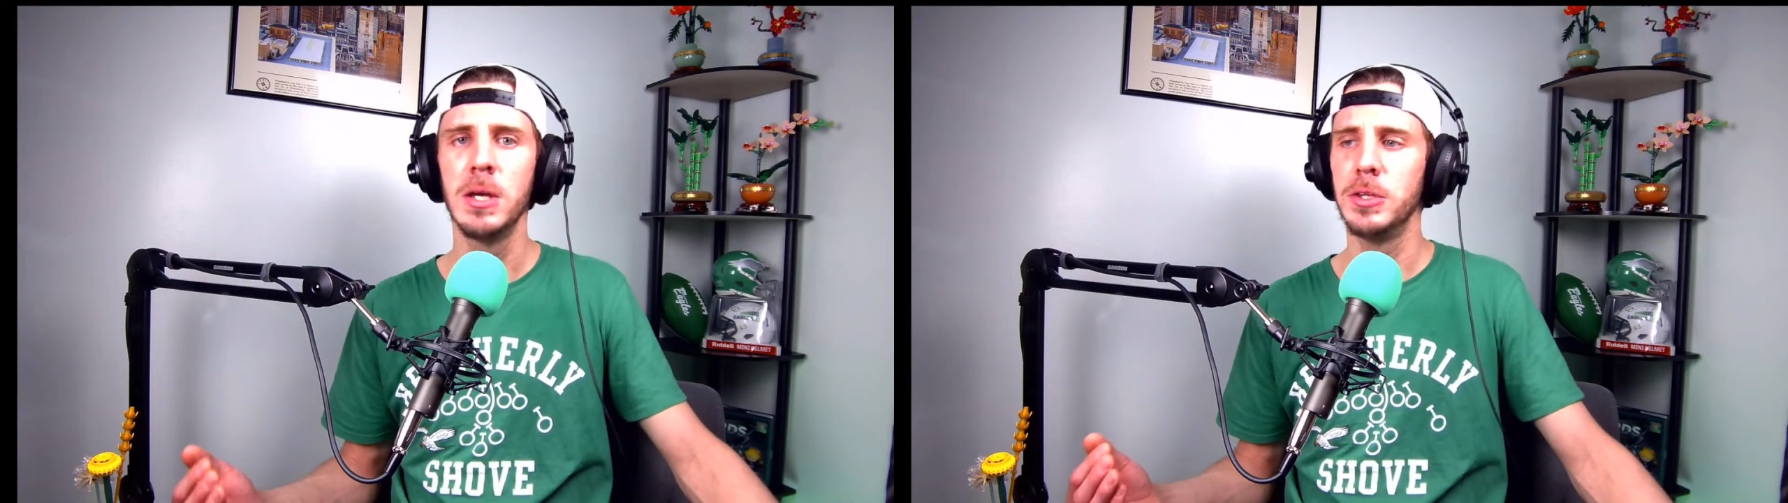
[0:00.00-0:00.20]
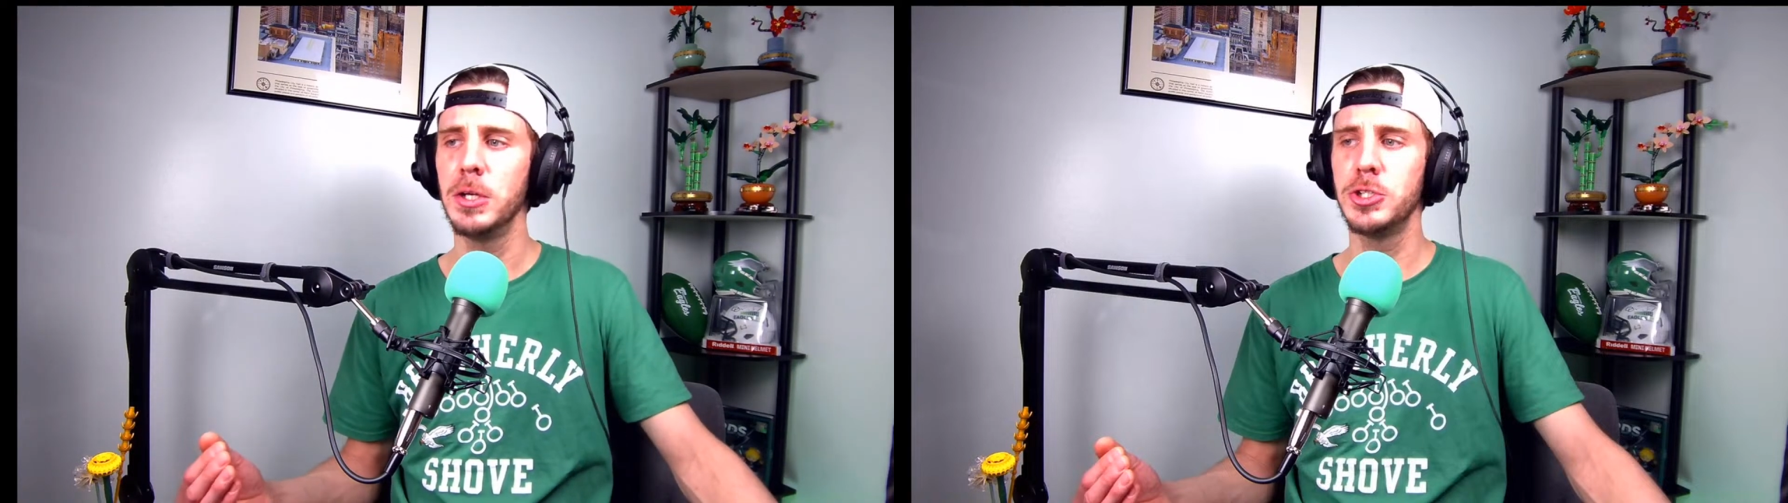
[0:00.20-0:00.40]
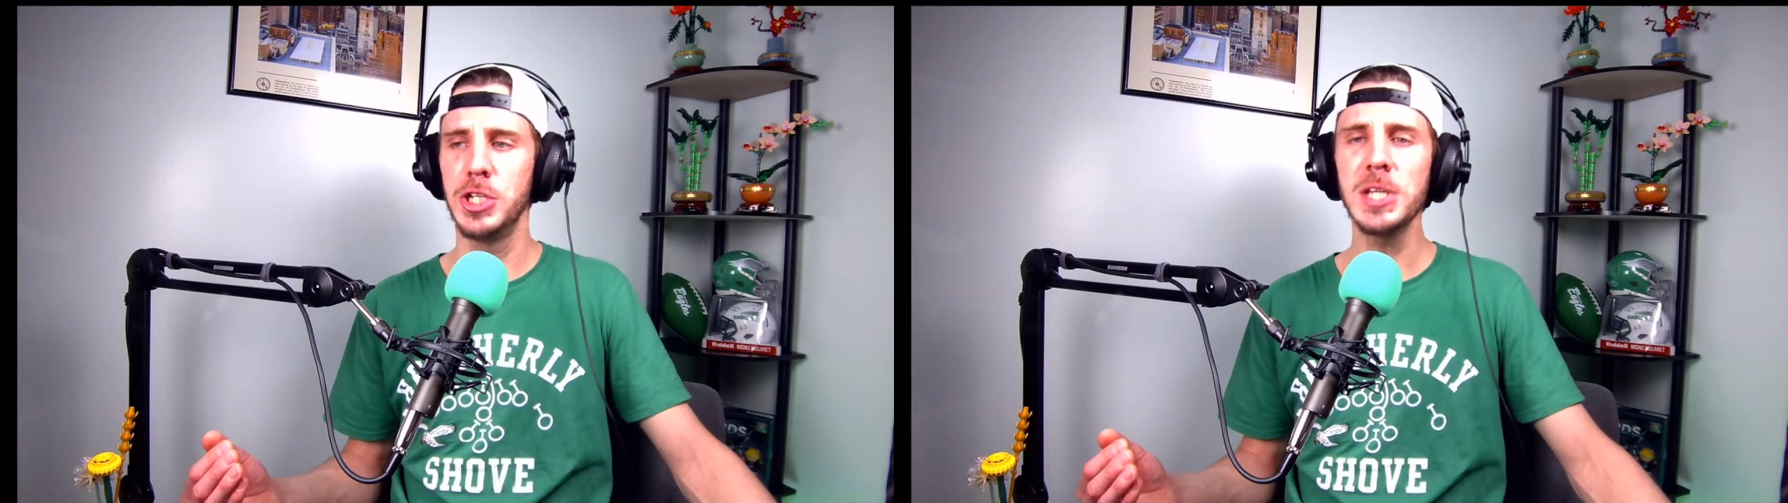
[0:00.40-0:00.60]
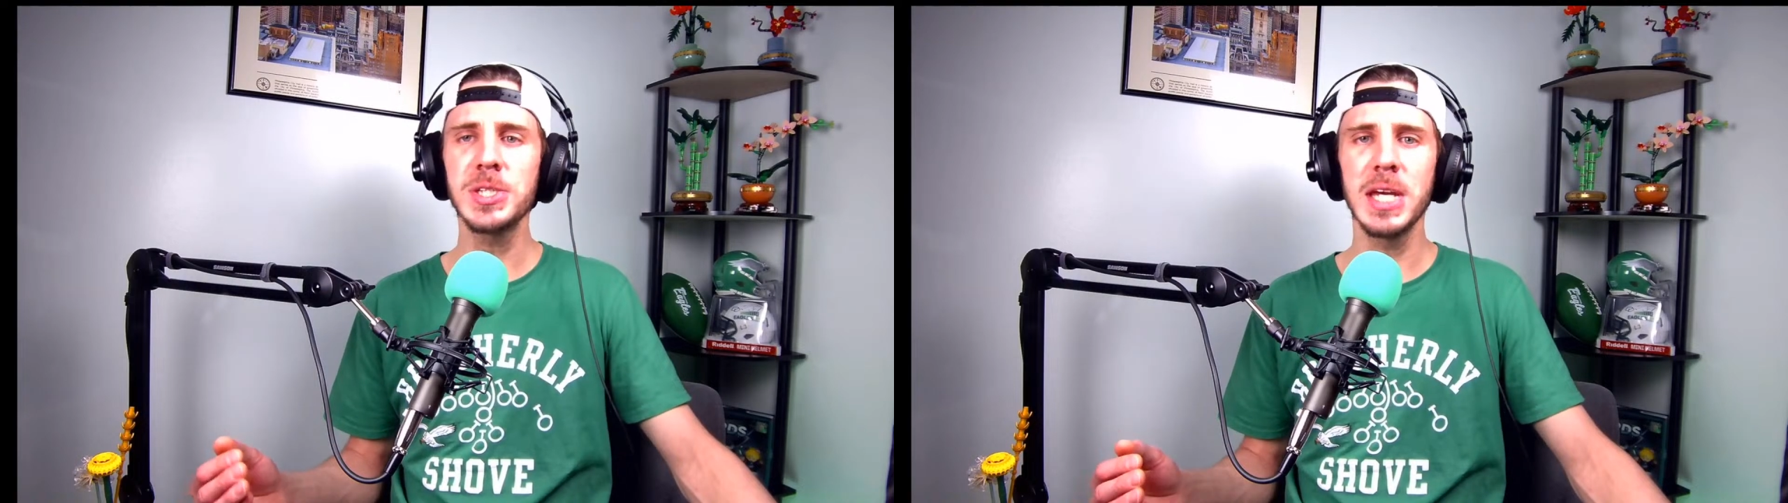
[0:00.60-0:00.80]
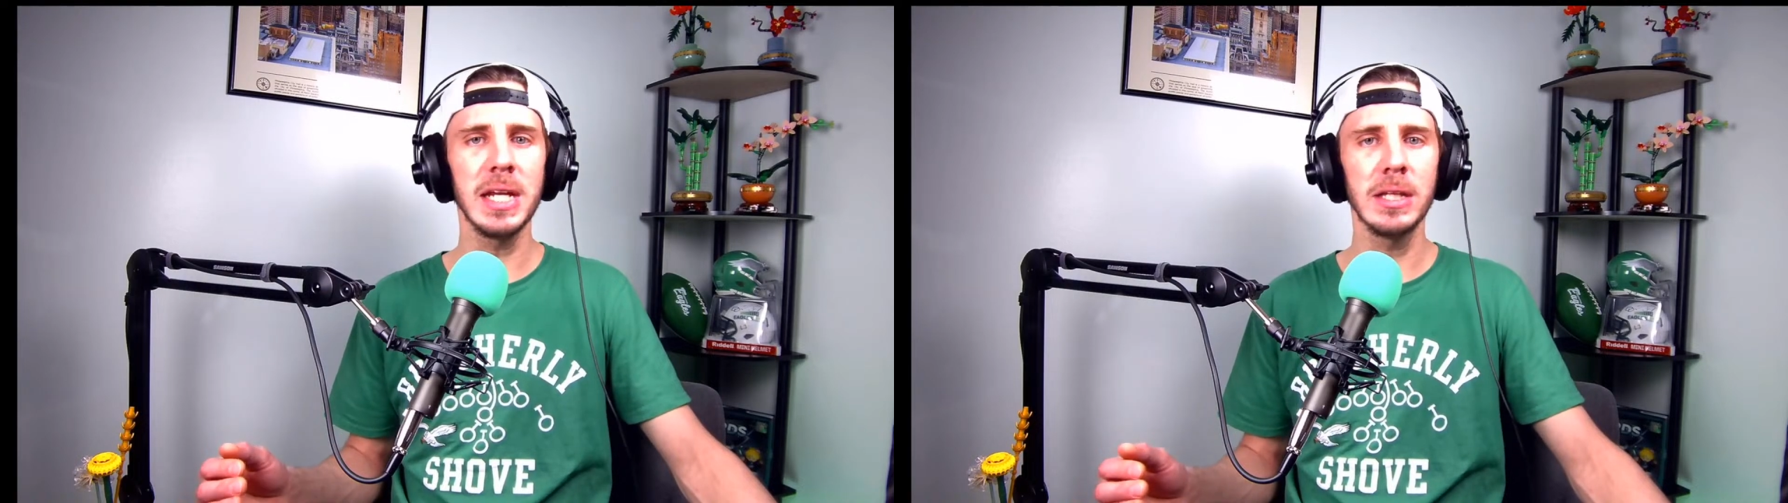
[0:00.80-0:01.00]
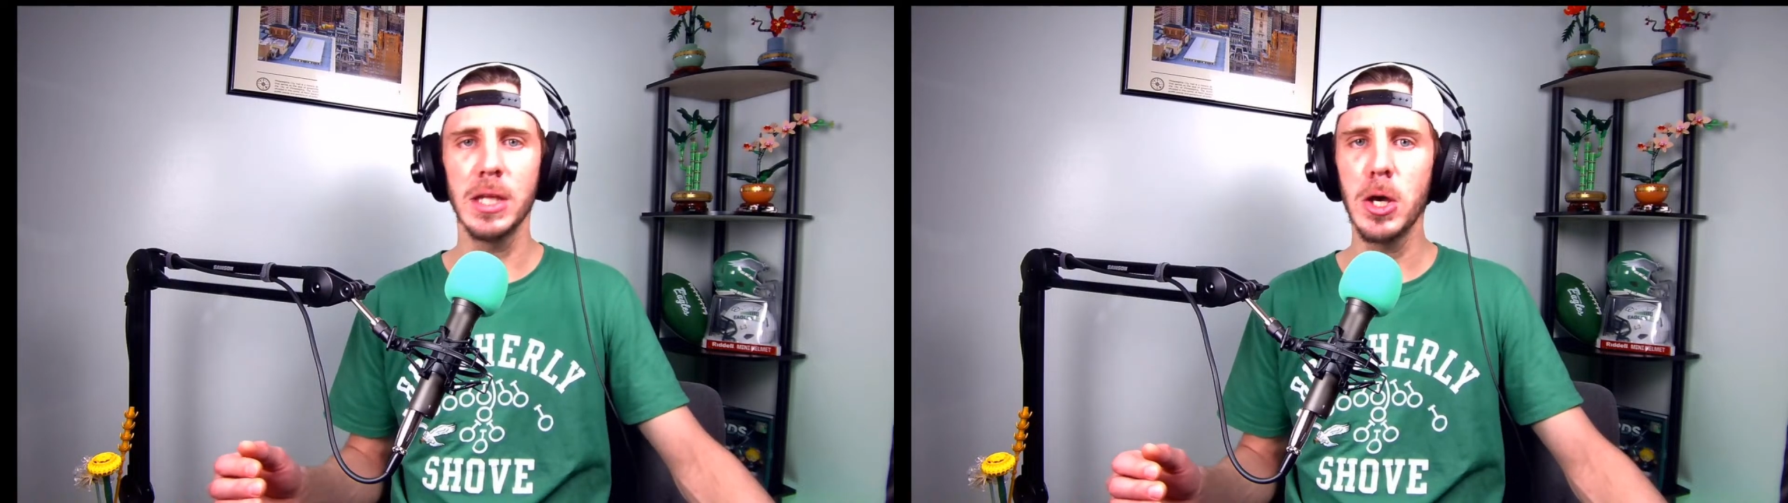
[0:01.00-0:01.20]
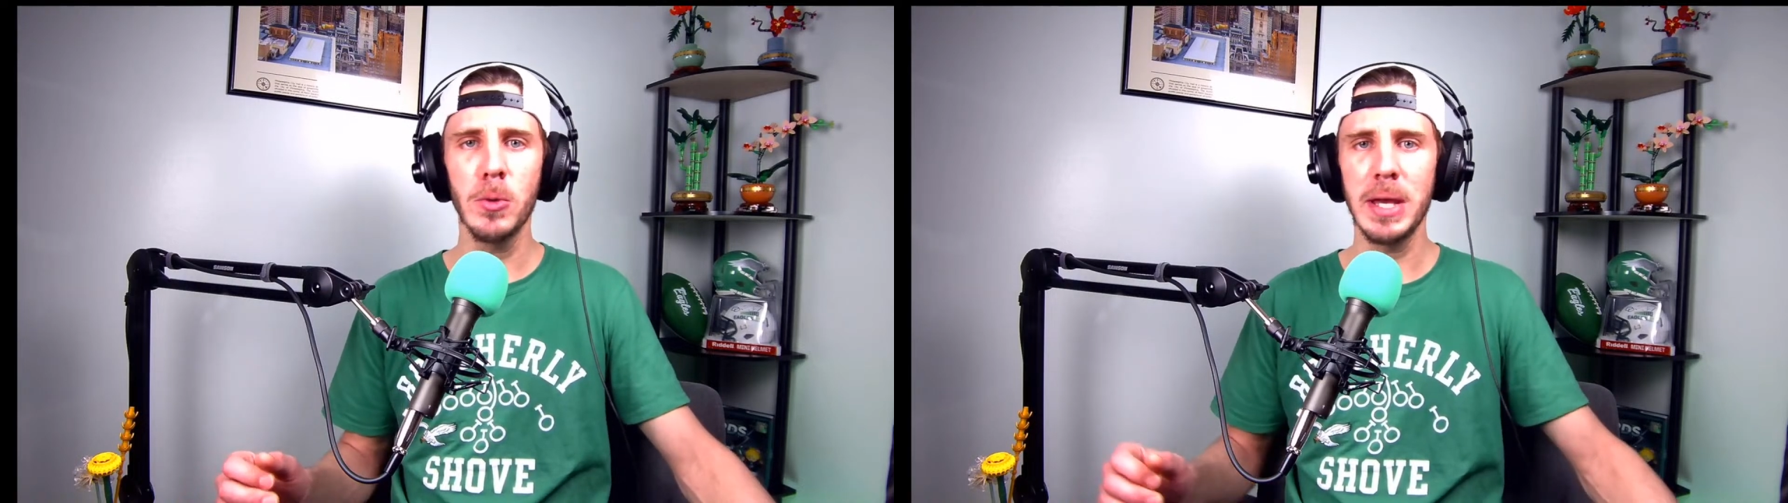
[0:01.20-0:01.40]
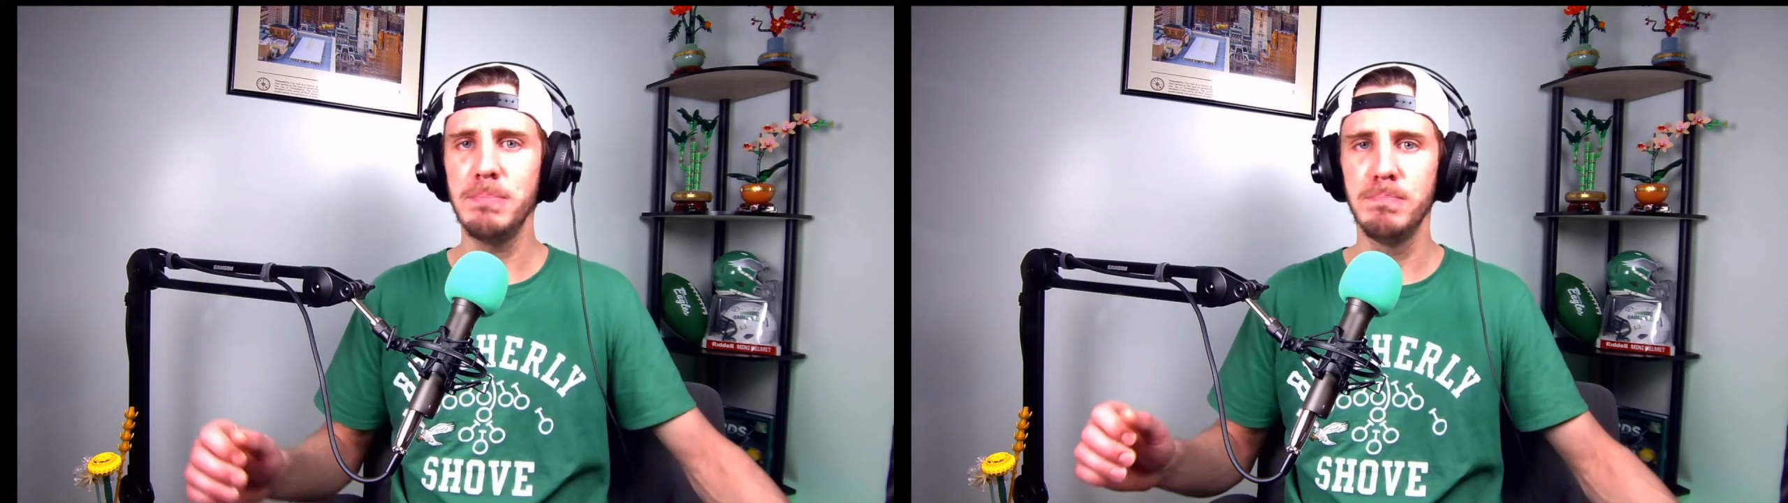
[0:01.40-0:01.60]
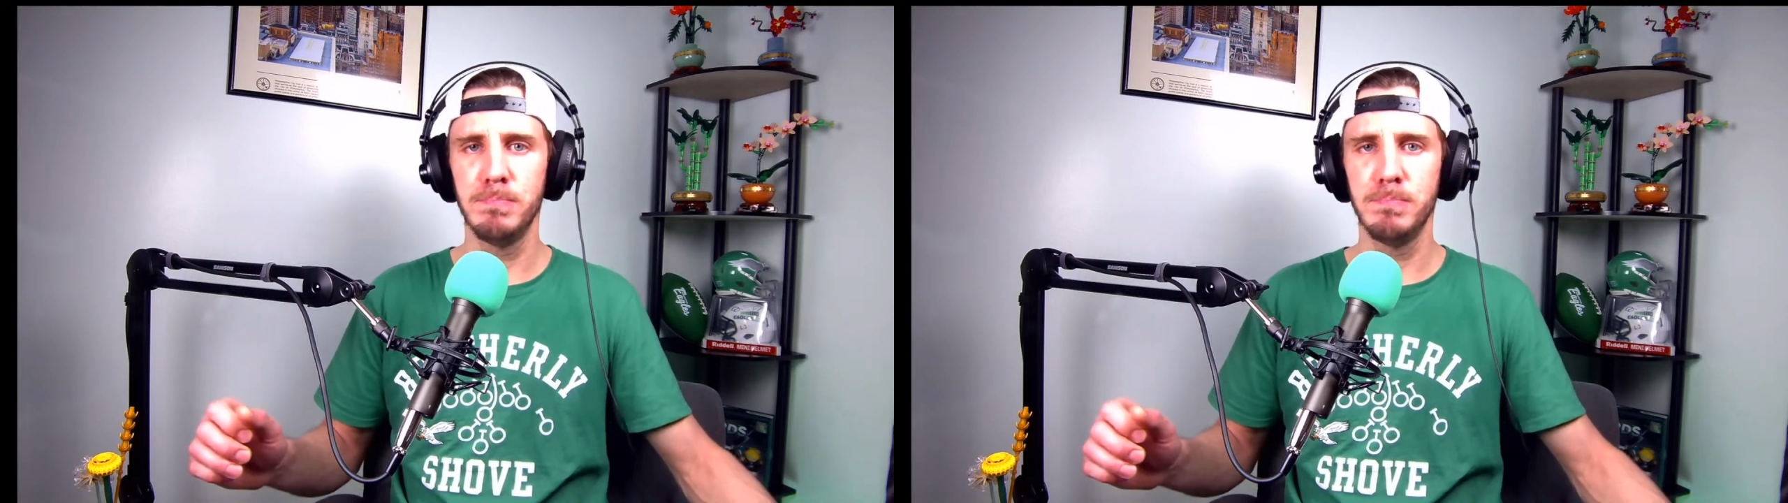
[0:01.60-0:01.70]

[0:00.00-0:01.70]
They're just getting low and